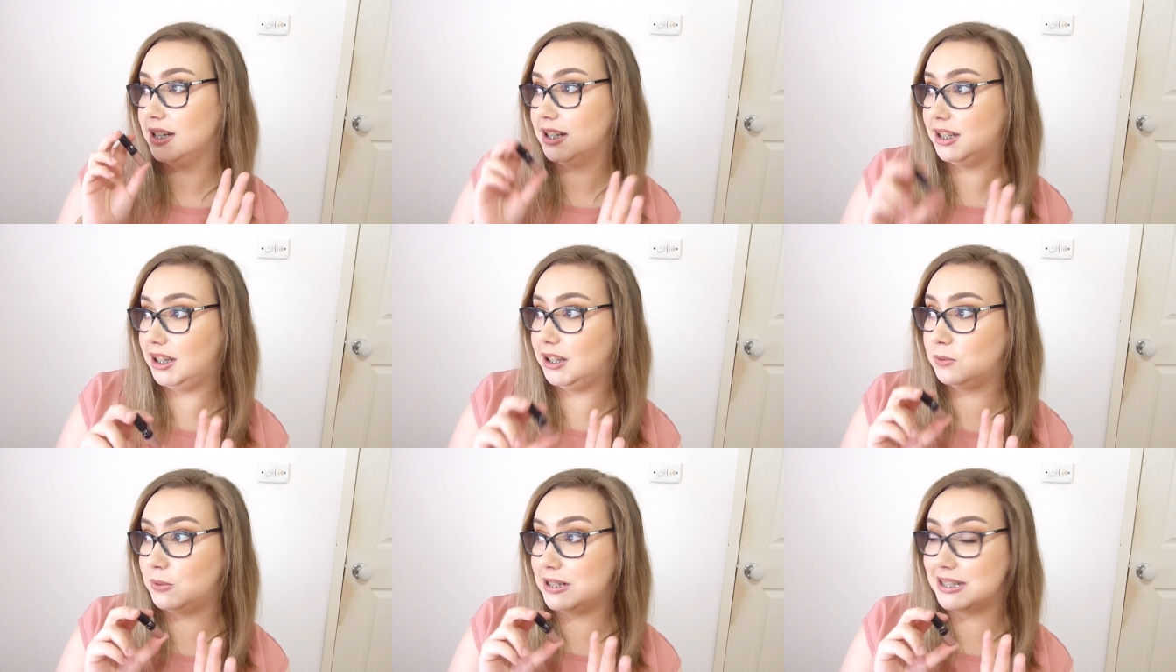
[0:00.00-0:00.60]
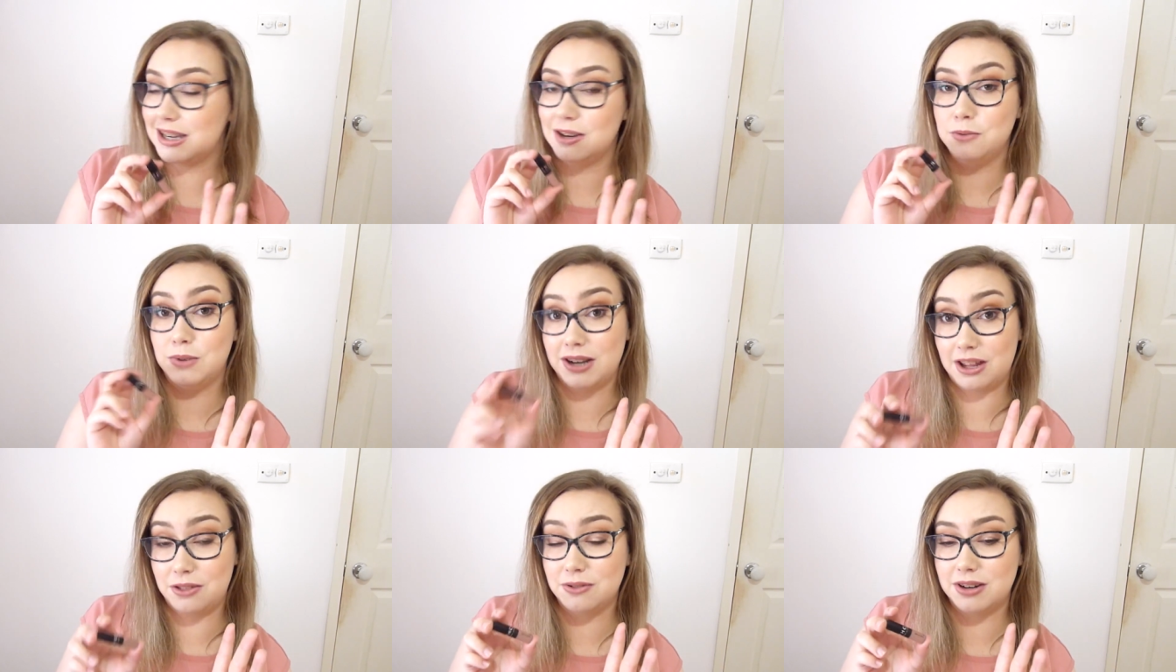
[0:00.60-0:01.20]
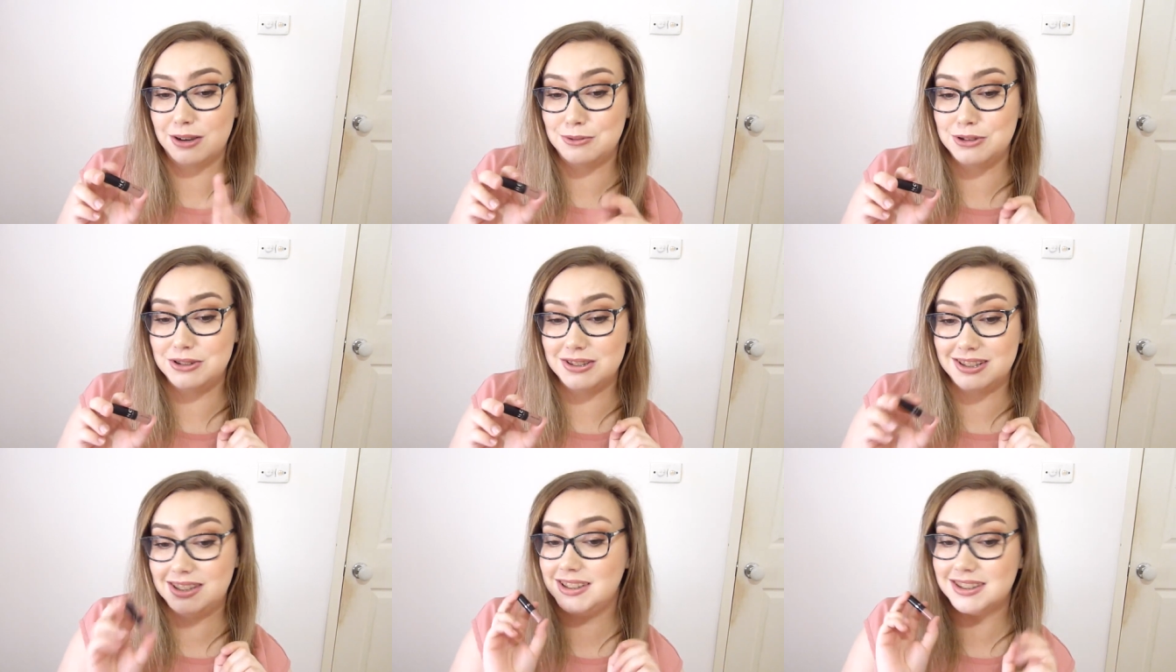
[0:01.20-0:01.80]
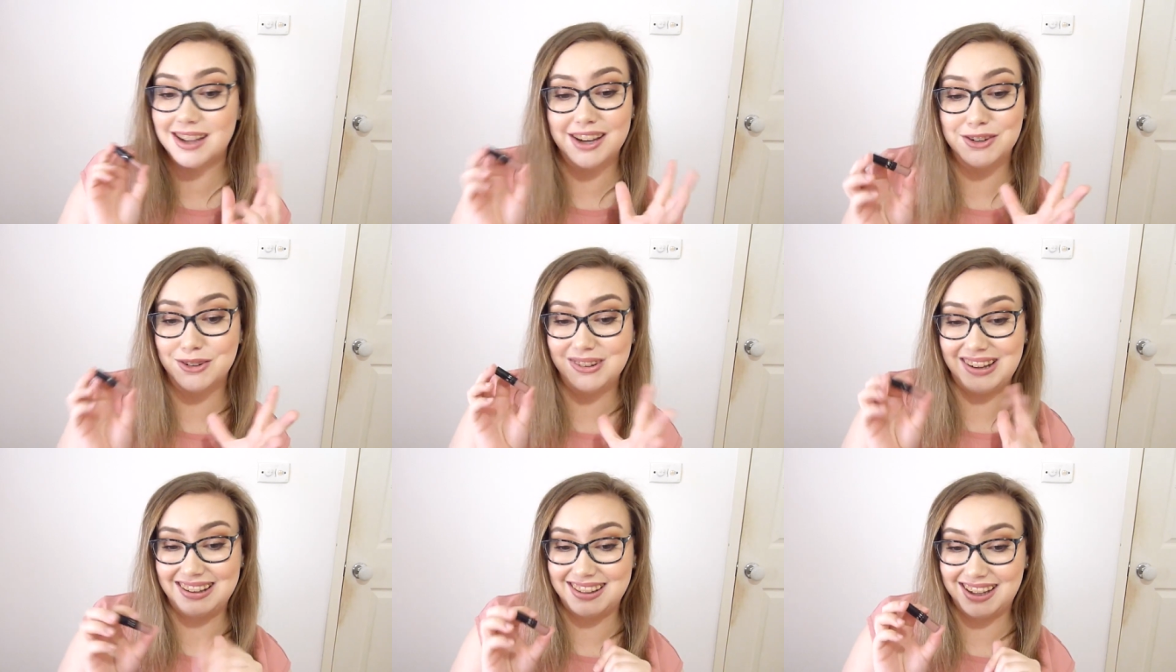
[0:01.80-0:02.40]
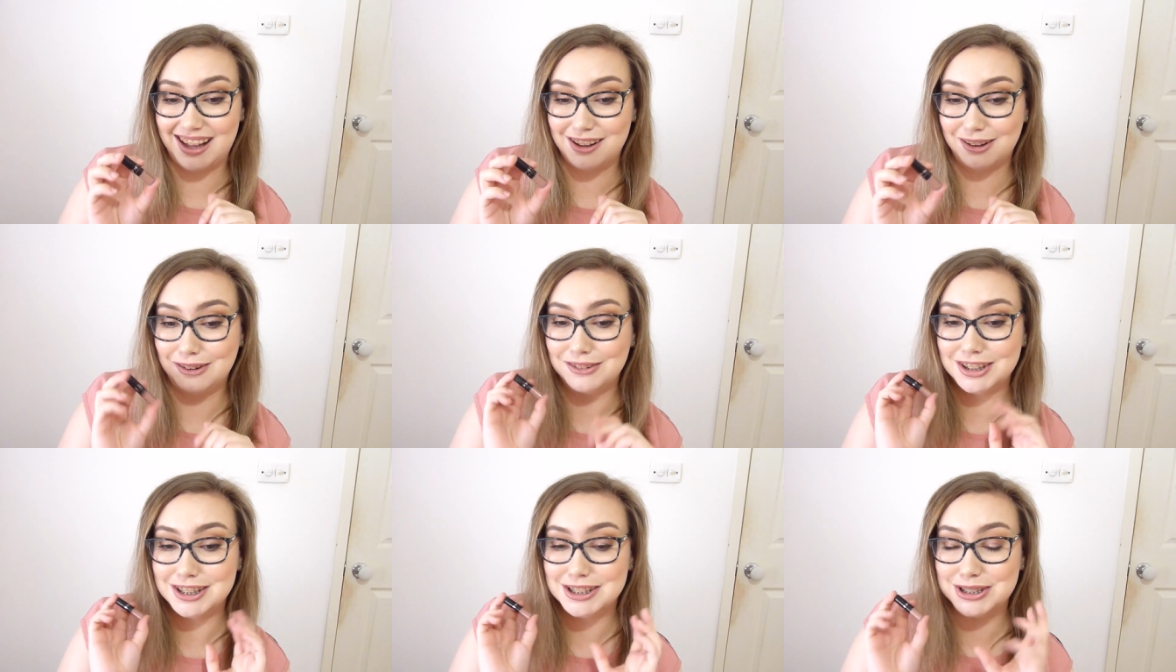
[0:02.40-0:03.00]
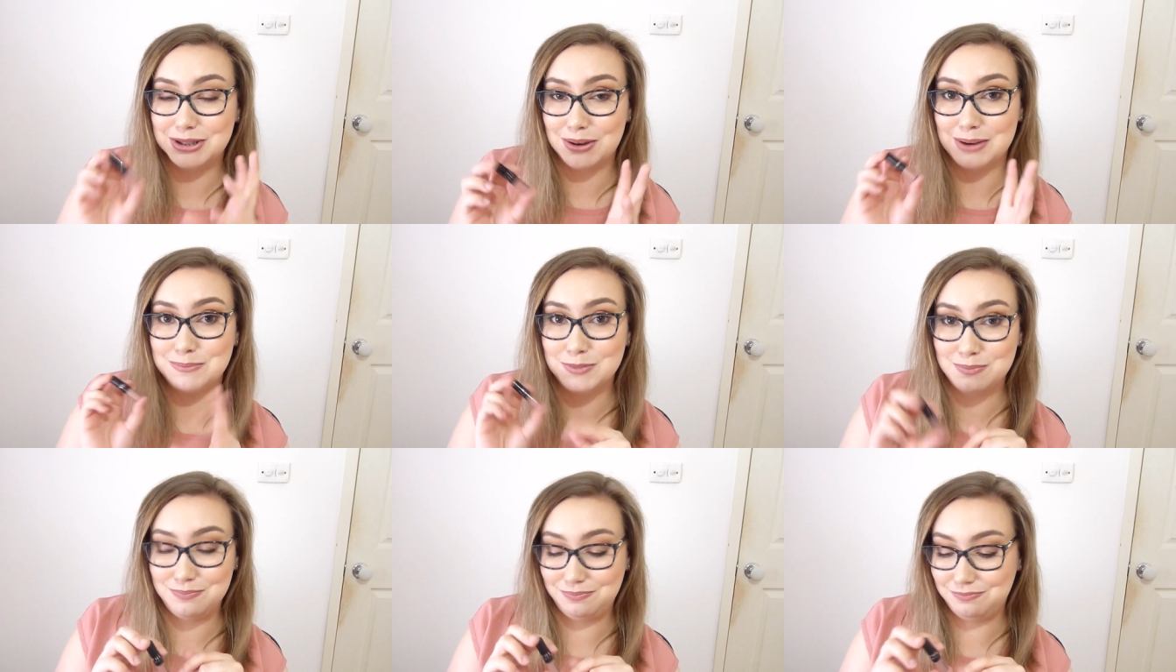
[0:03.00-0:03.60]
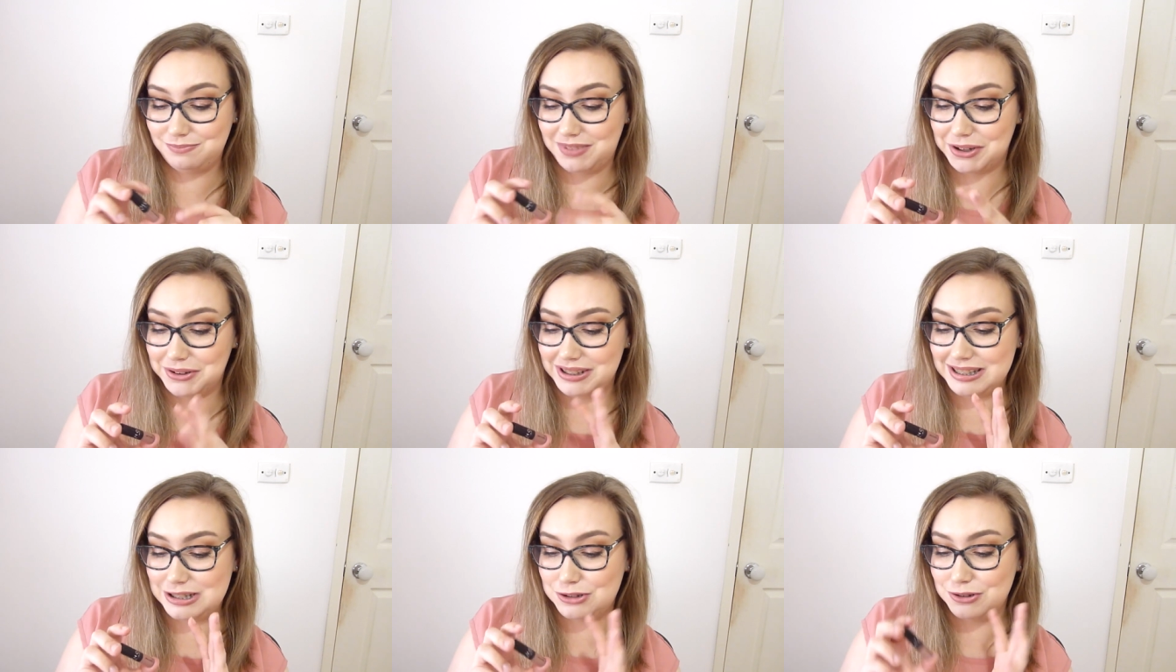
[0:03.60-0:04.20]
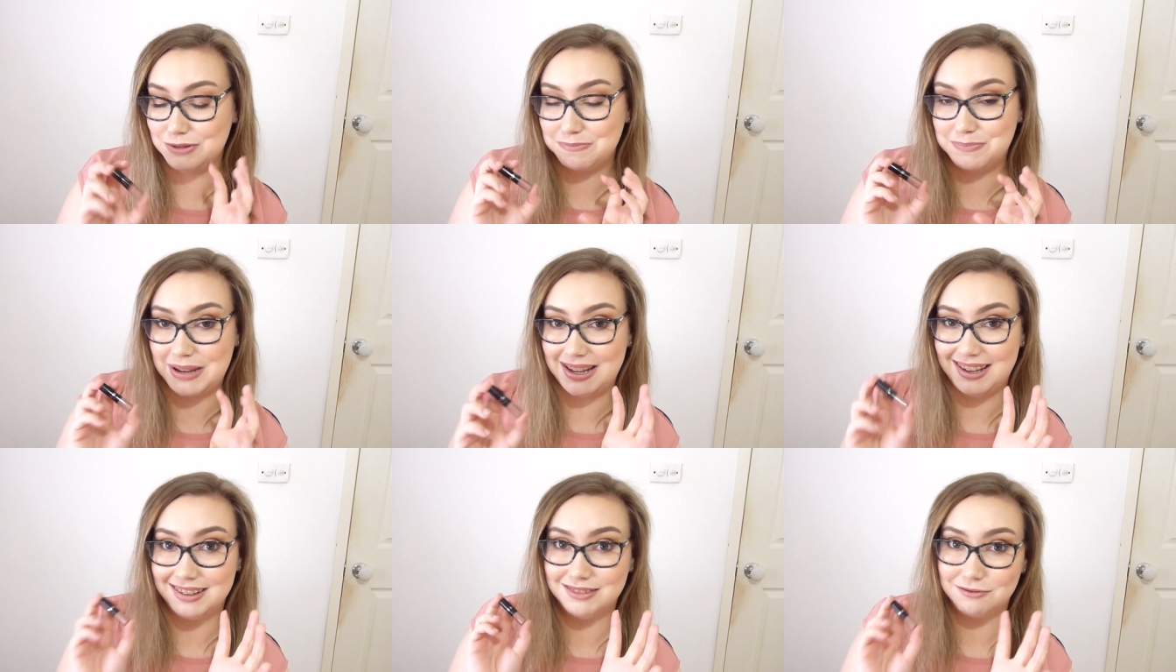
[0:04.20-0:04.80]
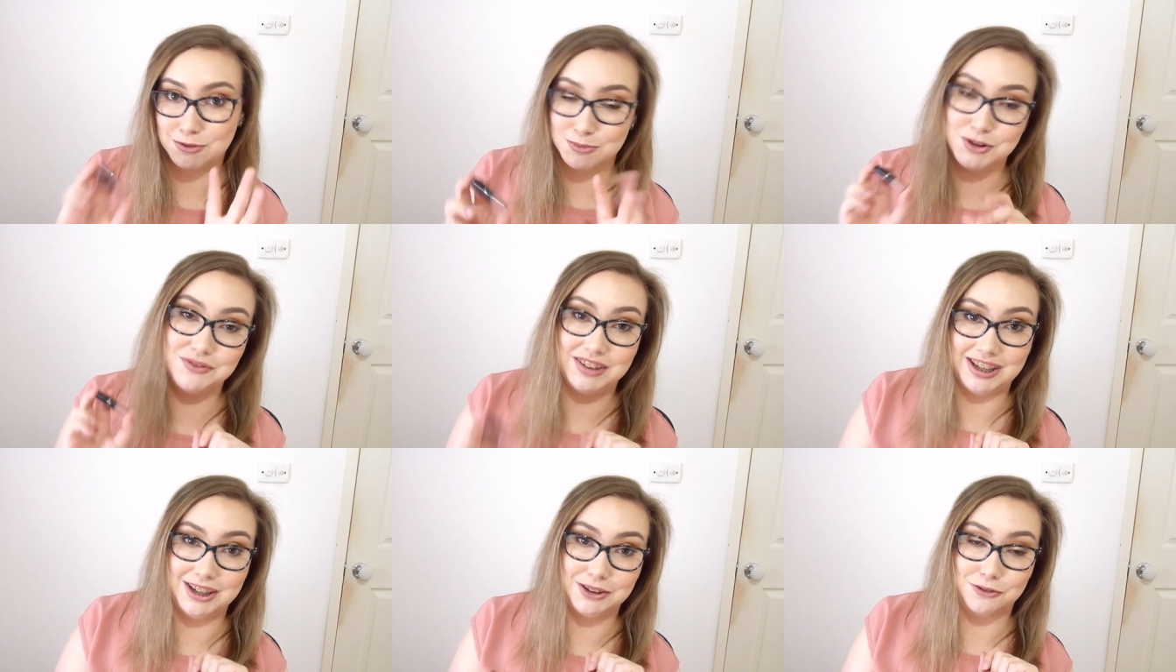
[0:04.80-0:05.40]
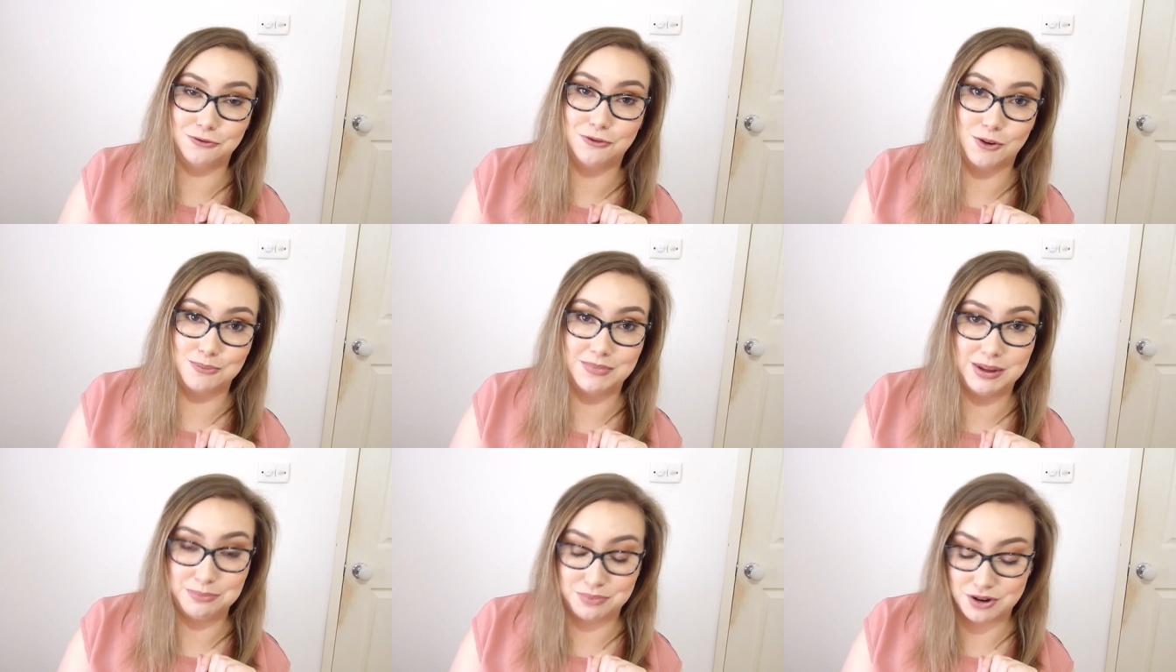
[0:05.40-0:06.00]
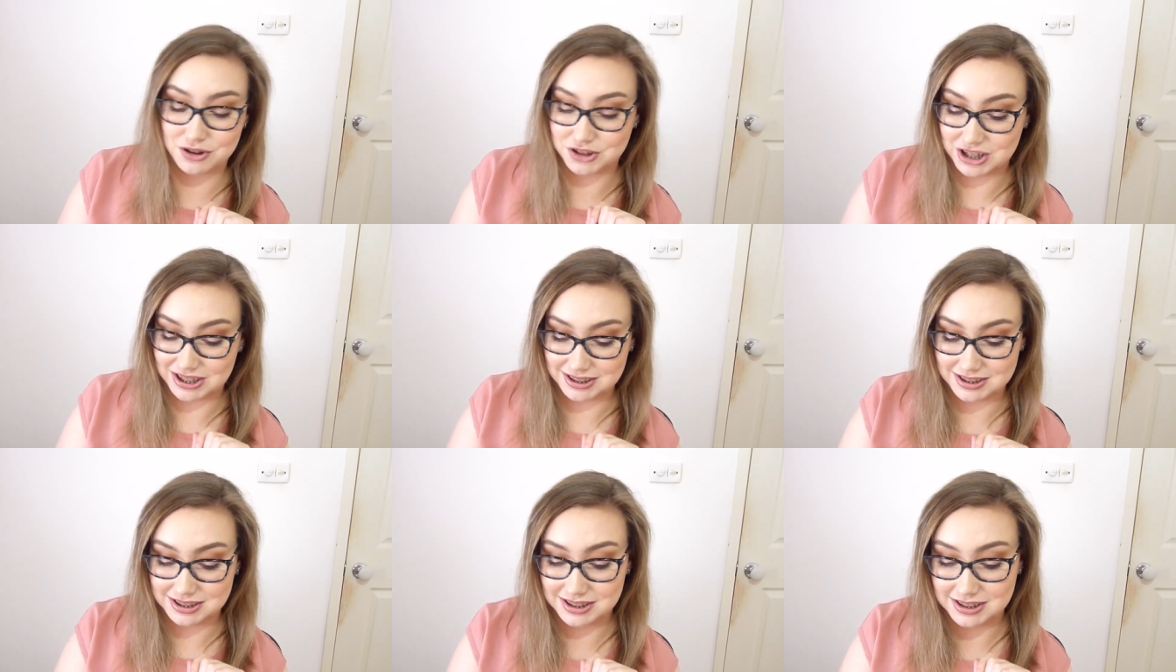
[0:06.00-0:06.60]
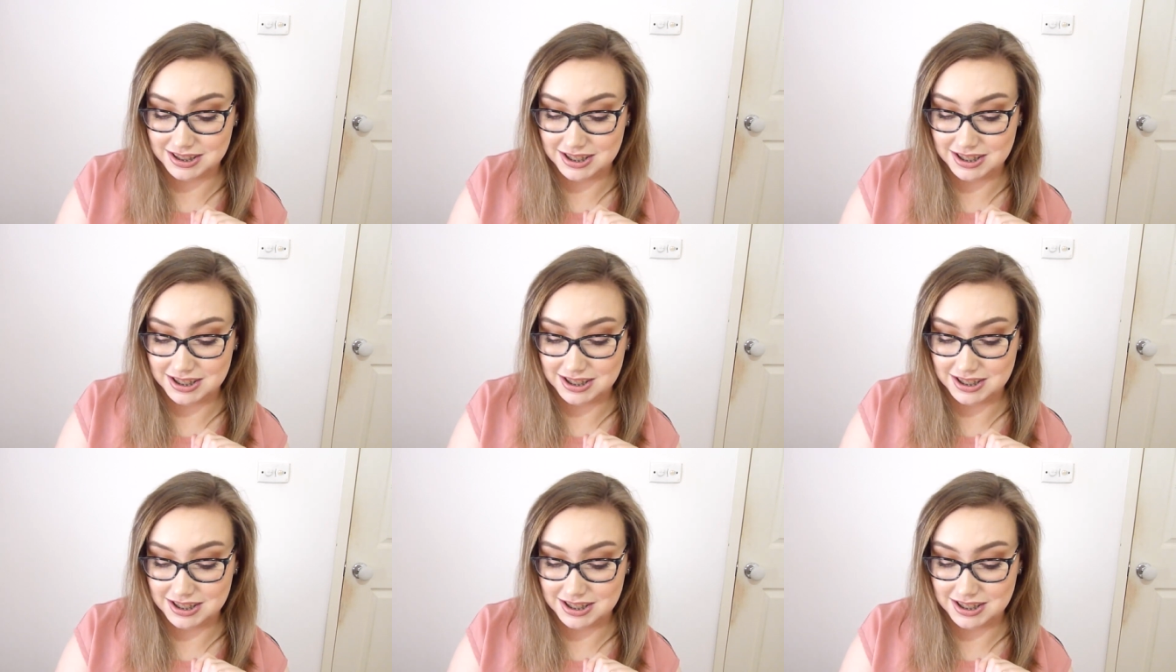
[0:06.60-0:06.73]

in winter when I thought I would use this, I don't like the colour of it, so I'm going to be removing it from the project.